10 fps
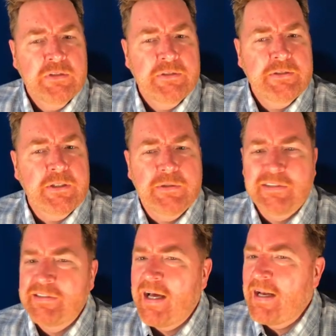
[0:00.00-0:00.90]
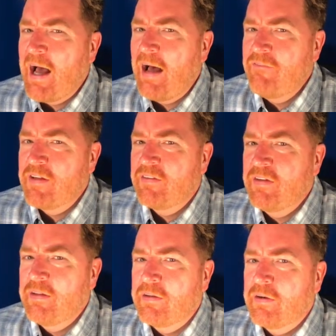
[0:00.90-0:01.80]
So it's not obvious
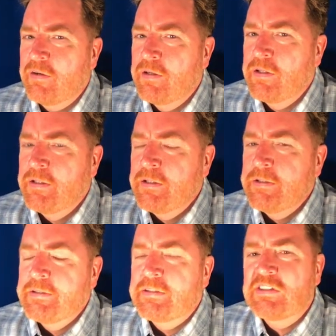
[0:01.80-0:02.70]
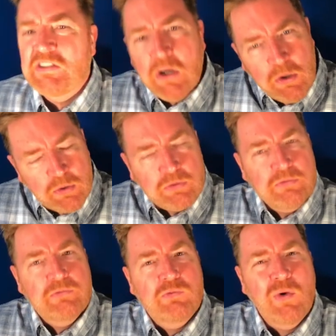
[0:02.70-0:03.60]
either. So
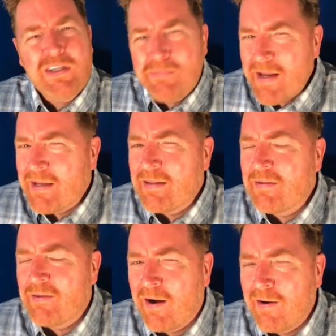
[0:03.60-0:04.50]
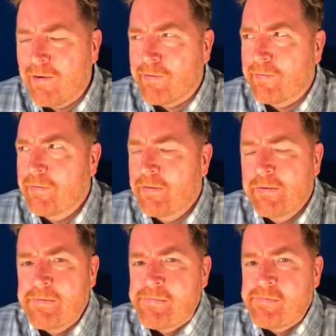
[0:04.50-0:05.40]
what's making this hard?
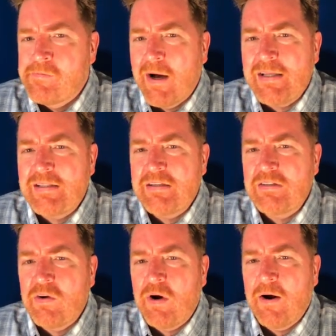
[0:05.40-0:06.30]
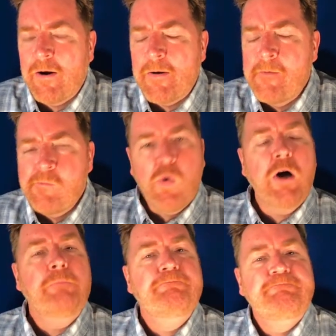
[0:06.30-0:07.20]
Why is this so hard?
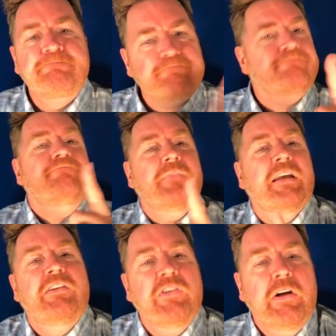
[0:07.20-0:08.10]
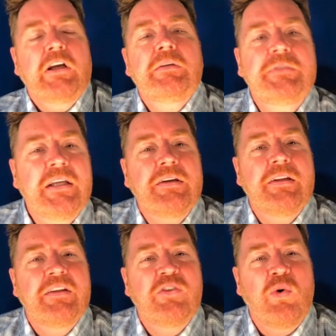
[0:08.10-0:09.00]
Well, it sort of comes down to
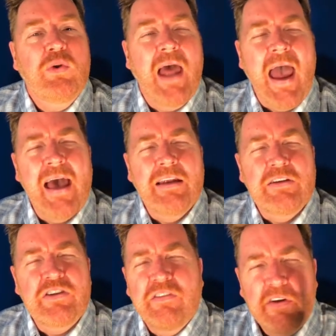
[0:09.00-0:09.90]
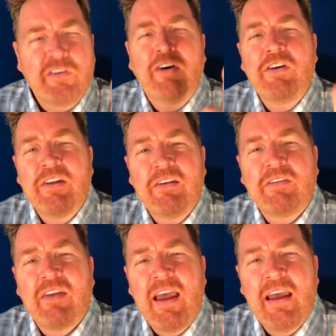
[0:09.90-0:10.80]
this old adage. Have you ever heard this
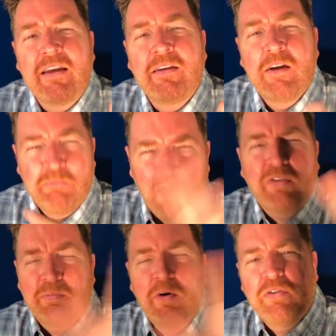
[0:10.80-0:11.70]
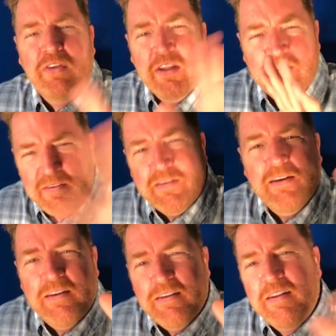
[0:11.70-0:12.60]
saying? Mostly it's,
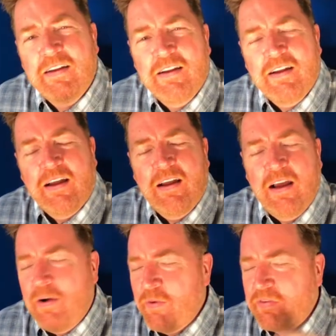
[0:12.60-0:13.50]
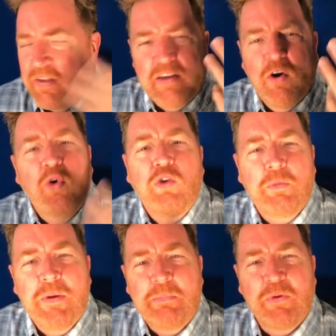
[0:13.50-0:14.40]
I always think of older
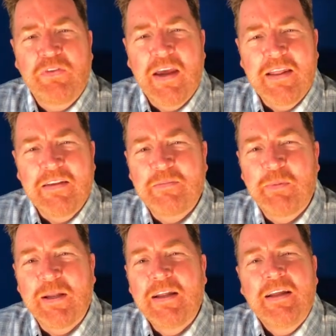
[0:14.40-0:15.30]
people saying this, but